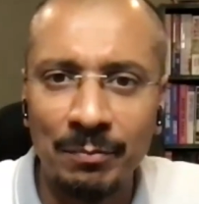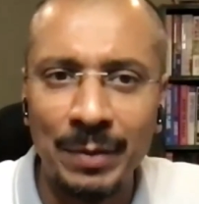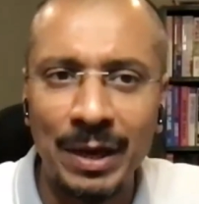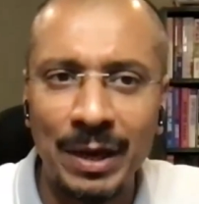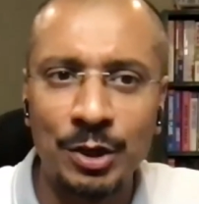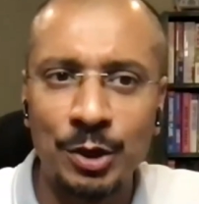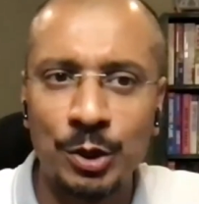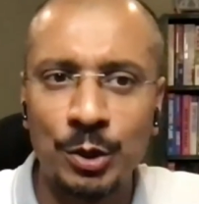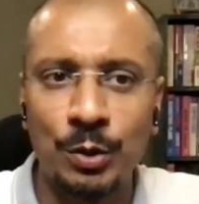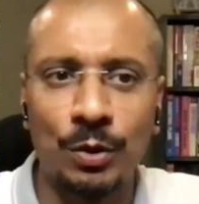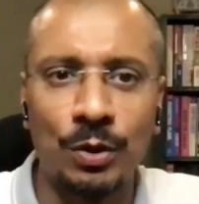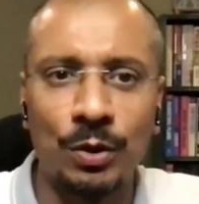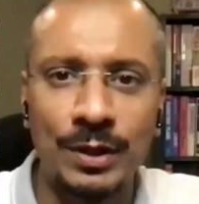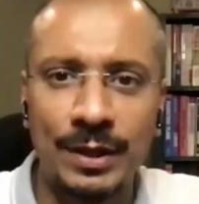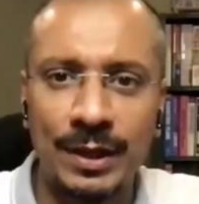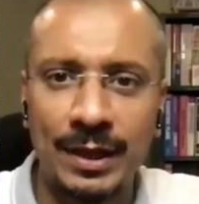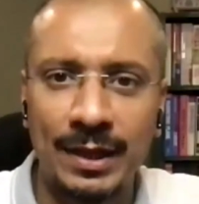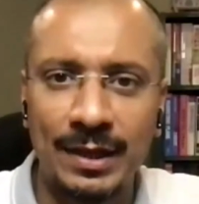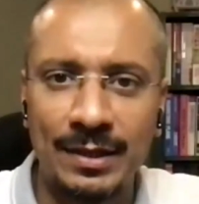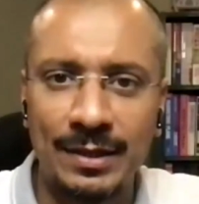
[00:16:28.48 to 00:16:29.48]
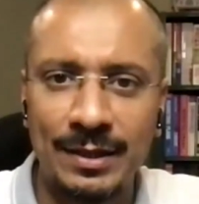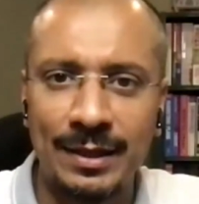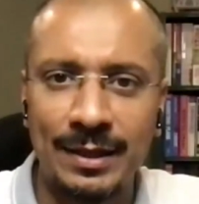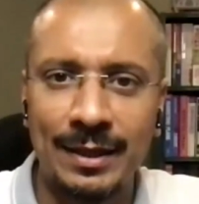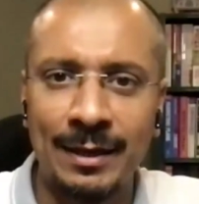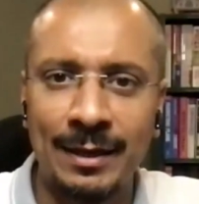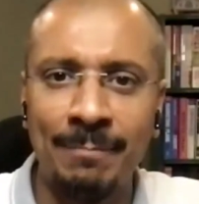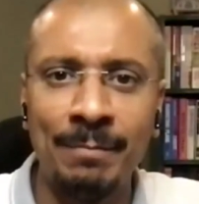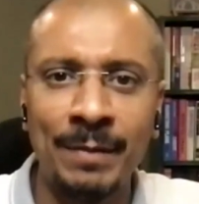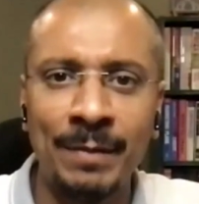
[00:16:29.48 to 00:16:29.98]
make sure that
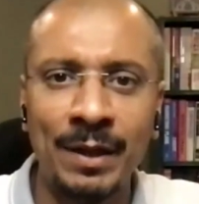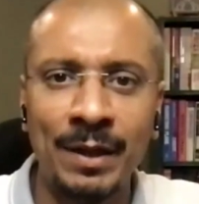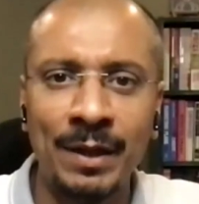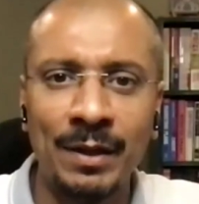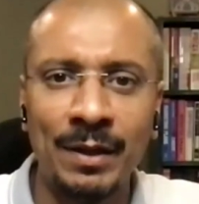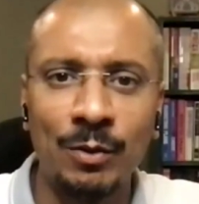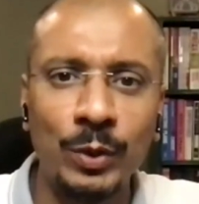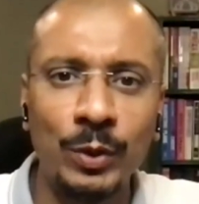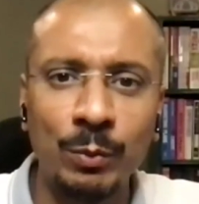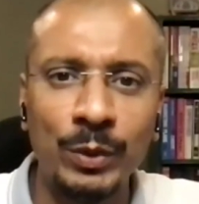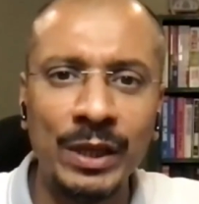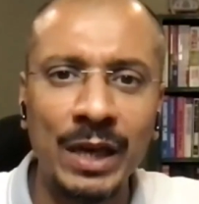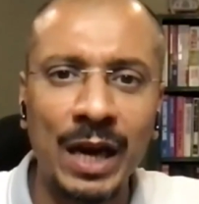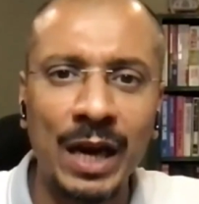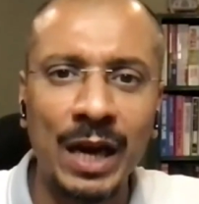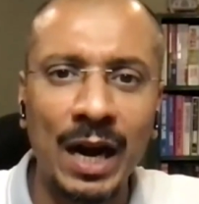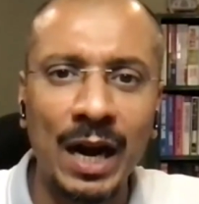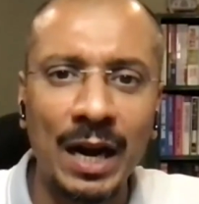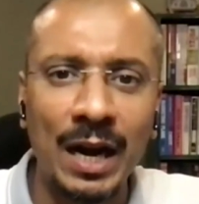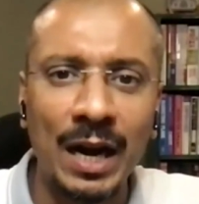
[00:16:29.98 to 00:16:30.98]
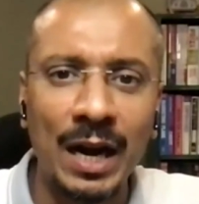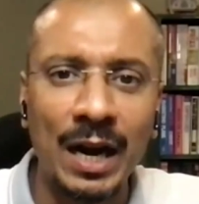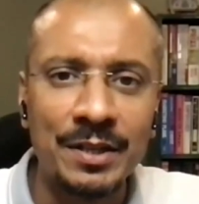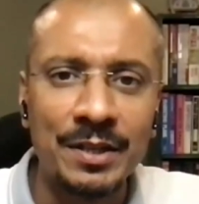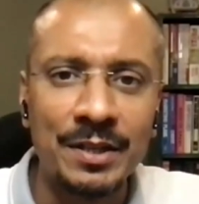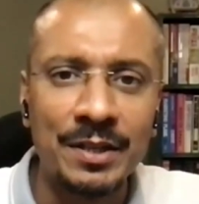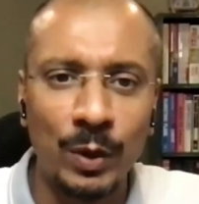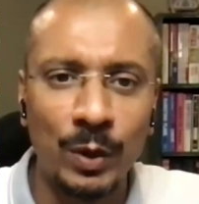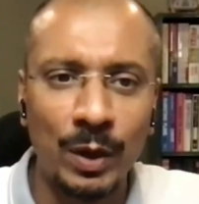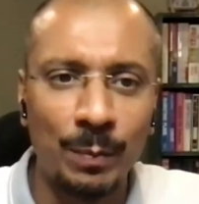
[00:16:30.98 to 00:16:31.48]
we
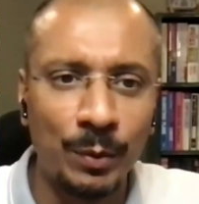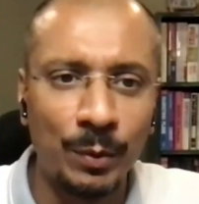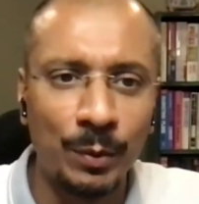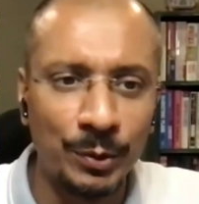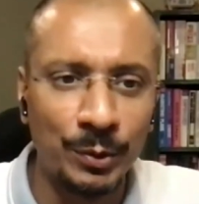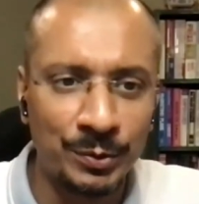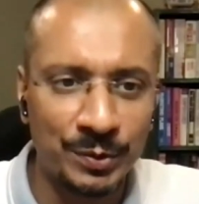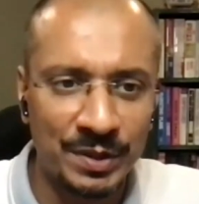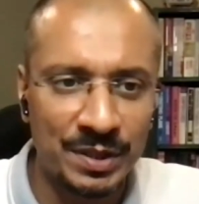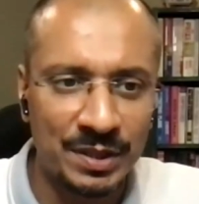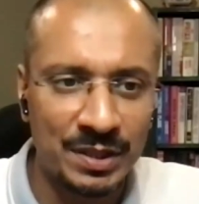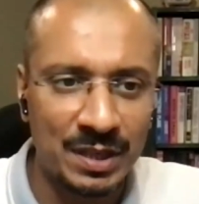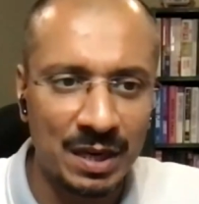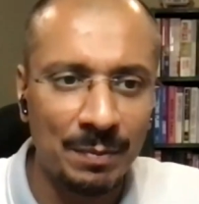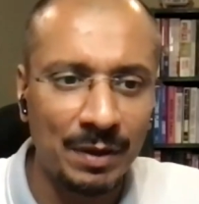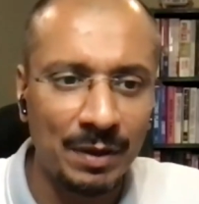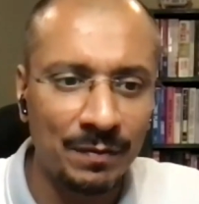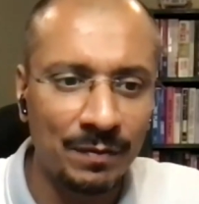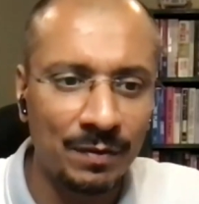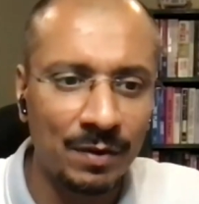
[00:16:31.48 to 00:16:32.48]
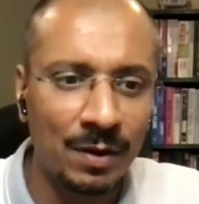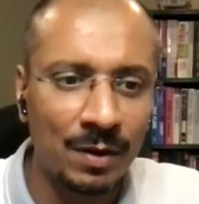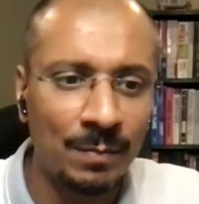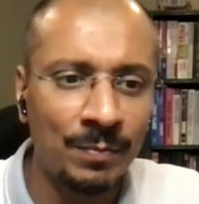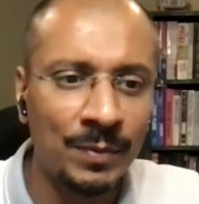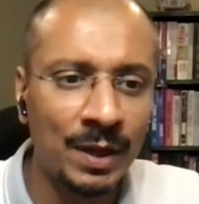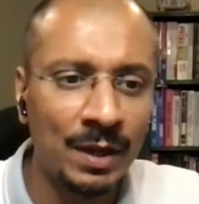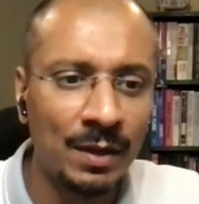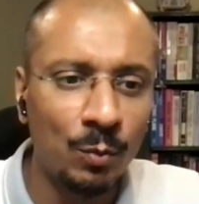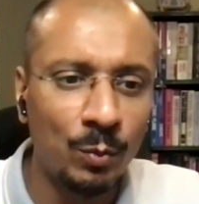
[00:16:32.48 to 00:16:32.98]
understand where Postgres is coming
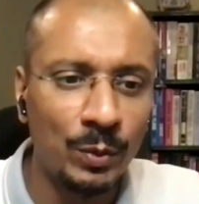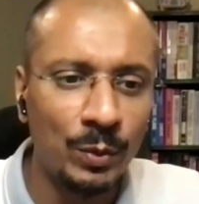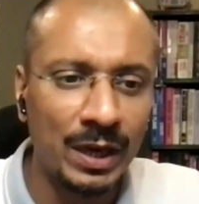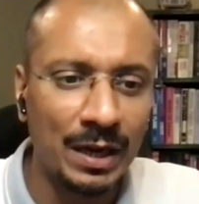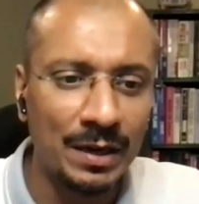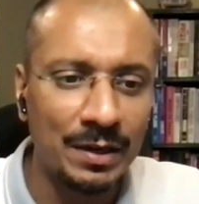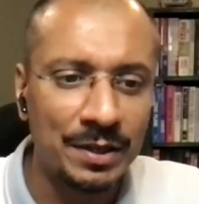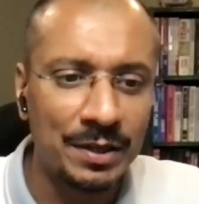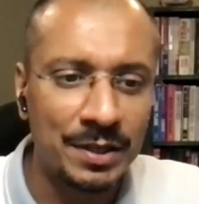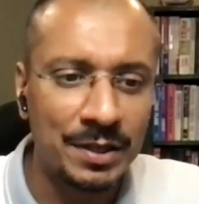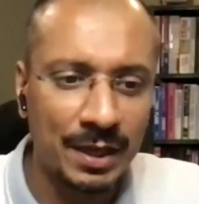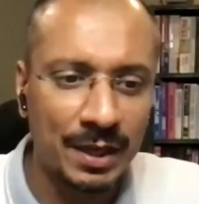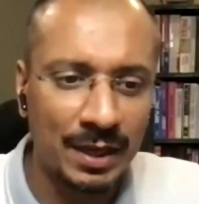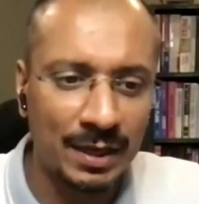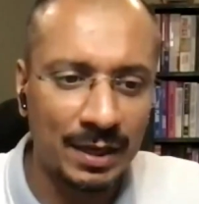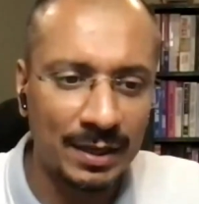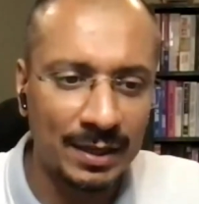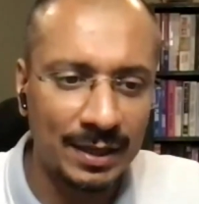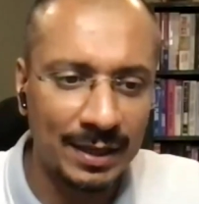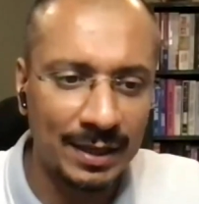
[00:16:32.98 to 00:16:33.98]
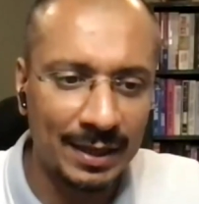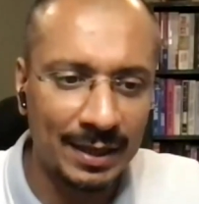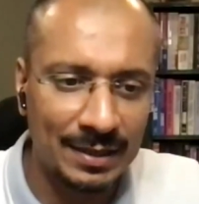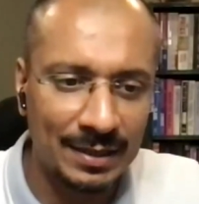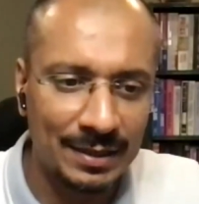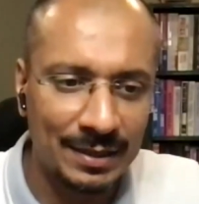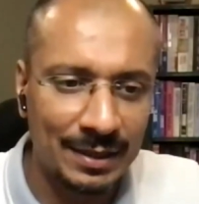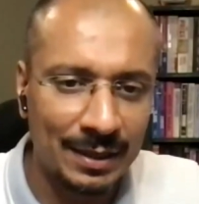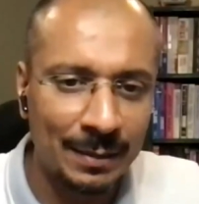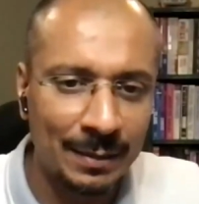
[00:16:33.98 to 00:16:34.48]
from. We understand that